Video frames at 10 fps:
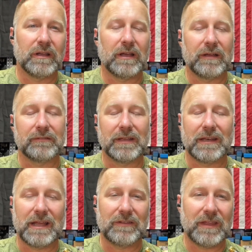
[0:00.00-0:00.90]
Uh,
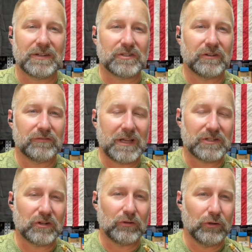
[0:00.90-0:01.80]
and that, that's, a,
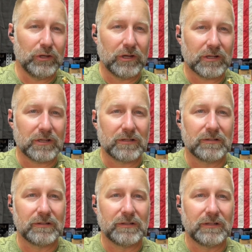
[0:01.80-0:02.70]
that's a look
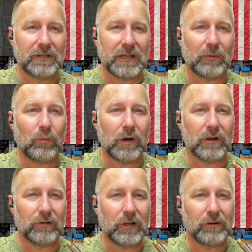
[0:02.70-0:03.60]
at
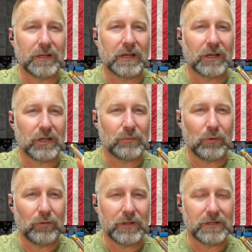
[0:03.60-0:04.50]
what loading a good
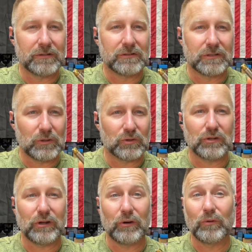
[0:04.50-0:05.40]
bullet too
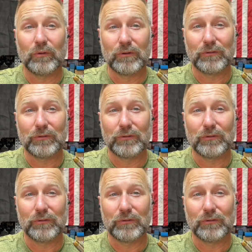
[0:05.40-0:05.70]
slow